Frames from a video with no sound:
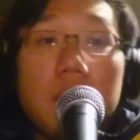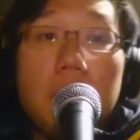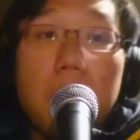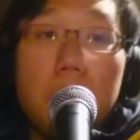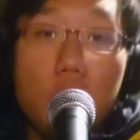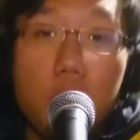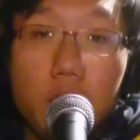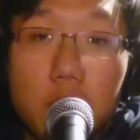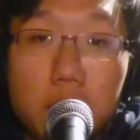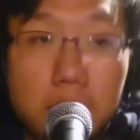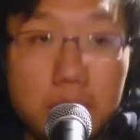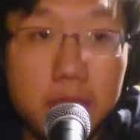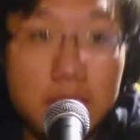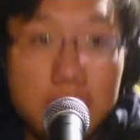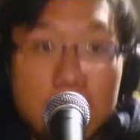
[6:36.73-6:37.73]
Moving on,
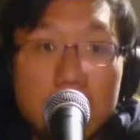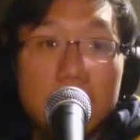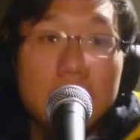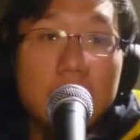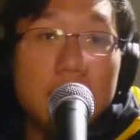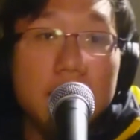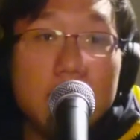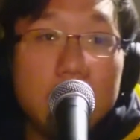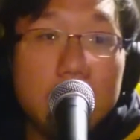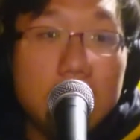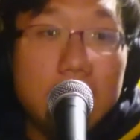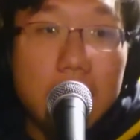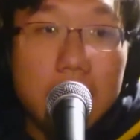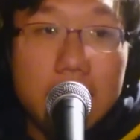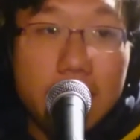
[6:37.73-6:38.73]

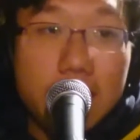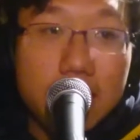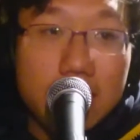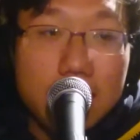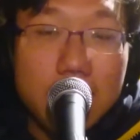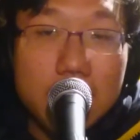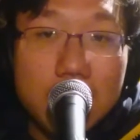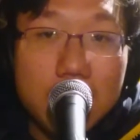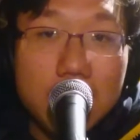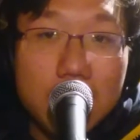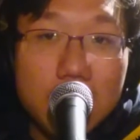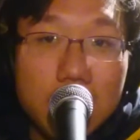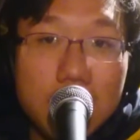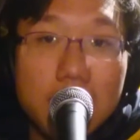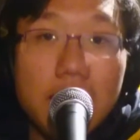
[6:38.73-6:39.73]
Skitter.
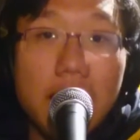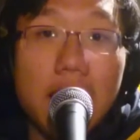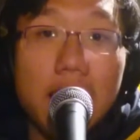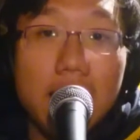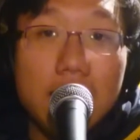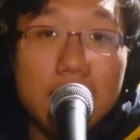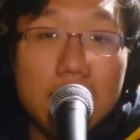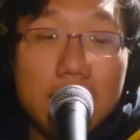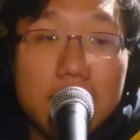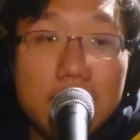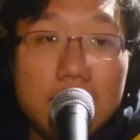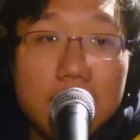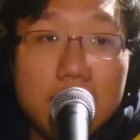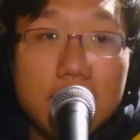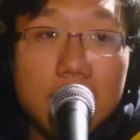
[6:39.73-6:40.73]
Taylor,
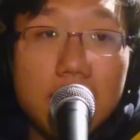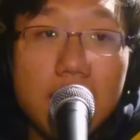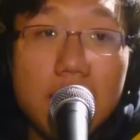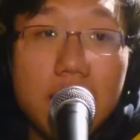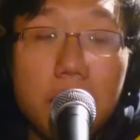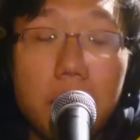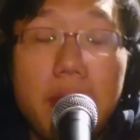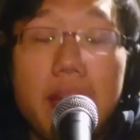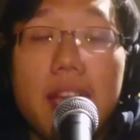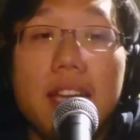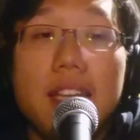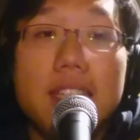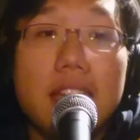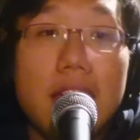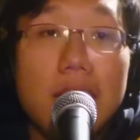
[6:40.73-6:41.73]
the
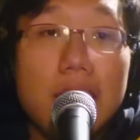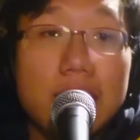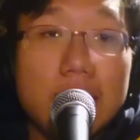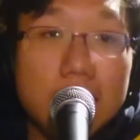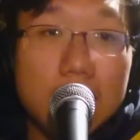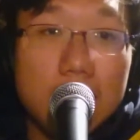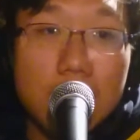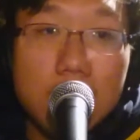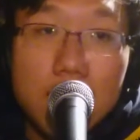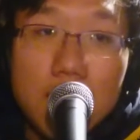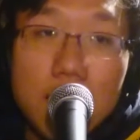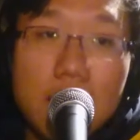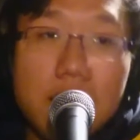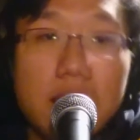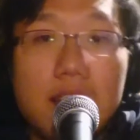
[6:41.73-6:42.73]
main character,
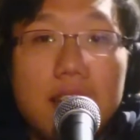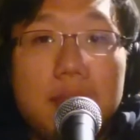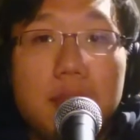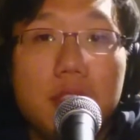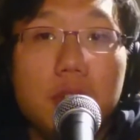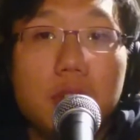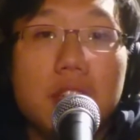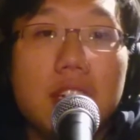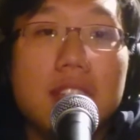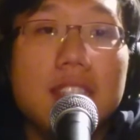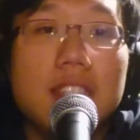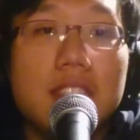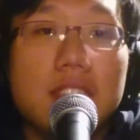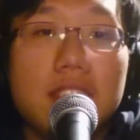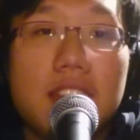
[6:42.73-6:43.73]
the absolute
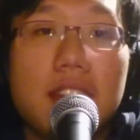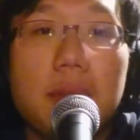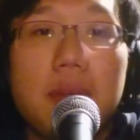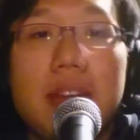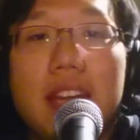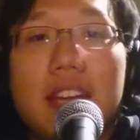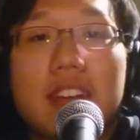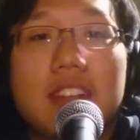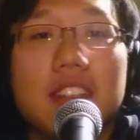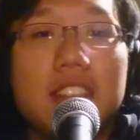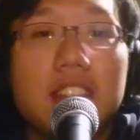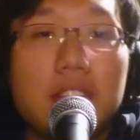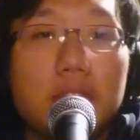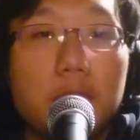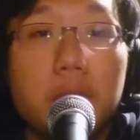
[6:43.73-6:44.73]
utter determinator
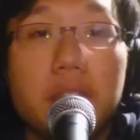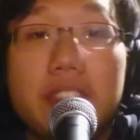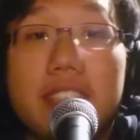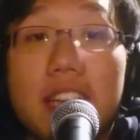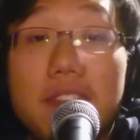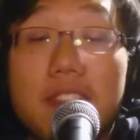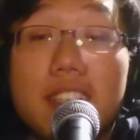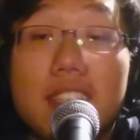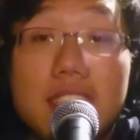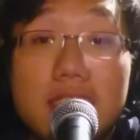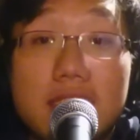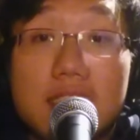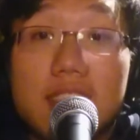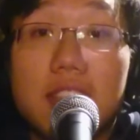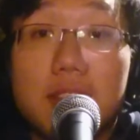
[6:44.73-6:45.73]
herself, who definitely
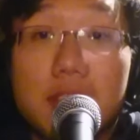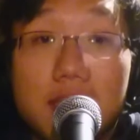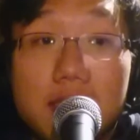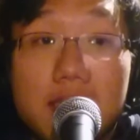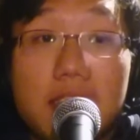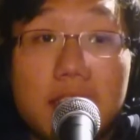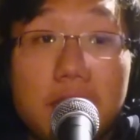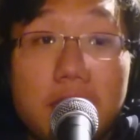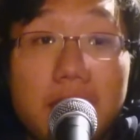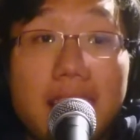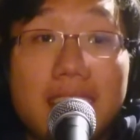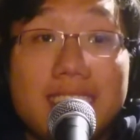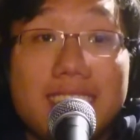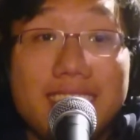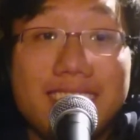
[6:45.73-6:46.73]
deserves a skit of
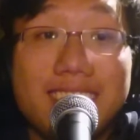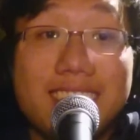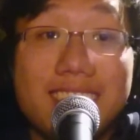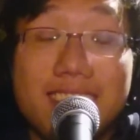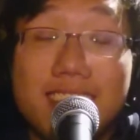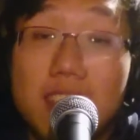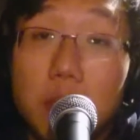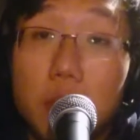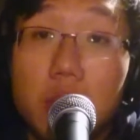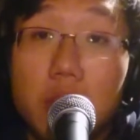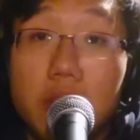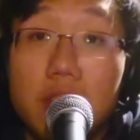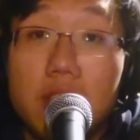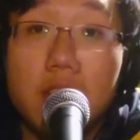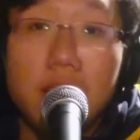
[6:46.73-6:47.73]
facts that exists somewhere on
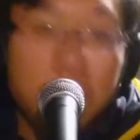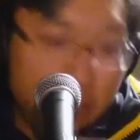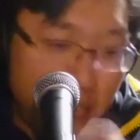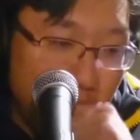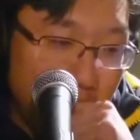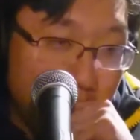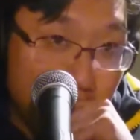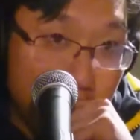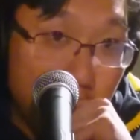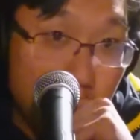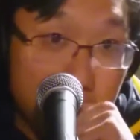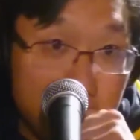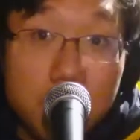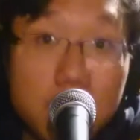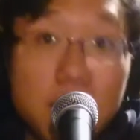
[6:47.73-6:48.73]
the internet. TV
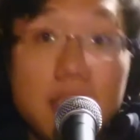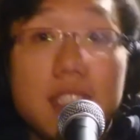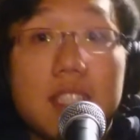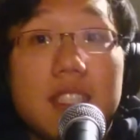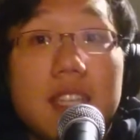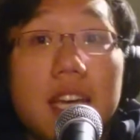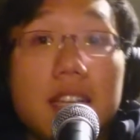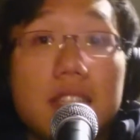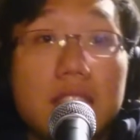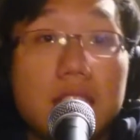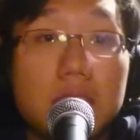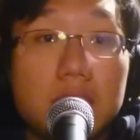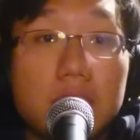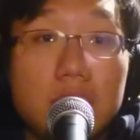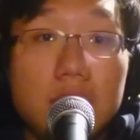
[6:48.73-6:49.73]
tropes. She's a
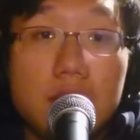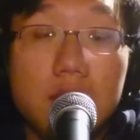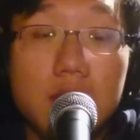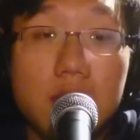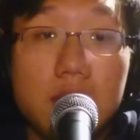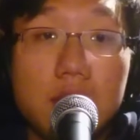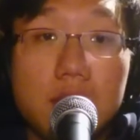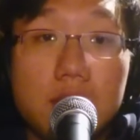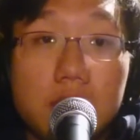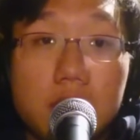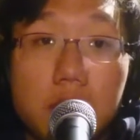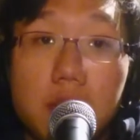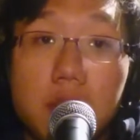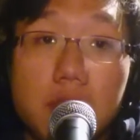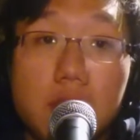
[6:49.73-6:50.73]
tactical genius,
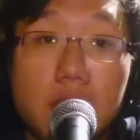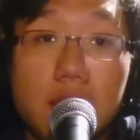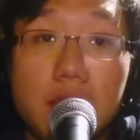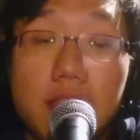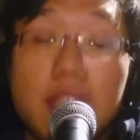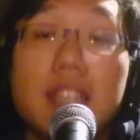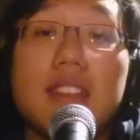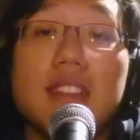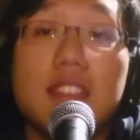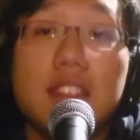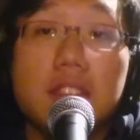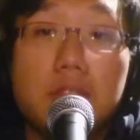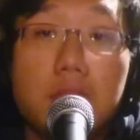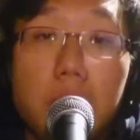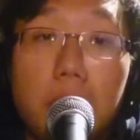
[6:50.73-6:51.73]
using
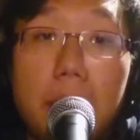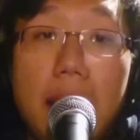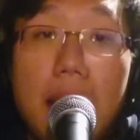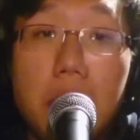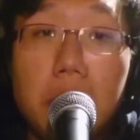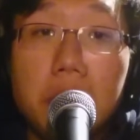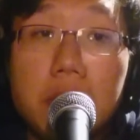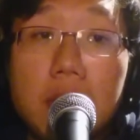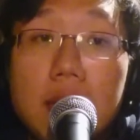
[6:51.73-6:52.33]
intelligence from her power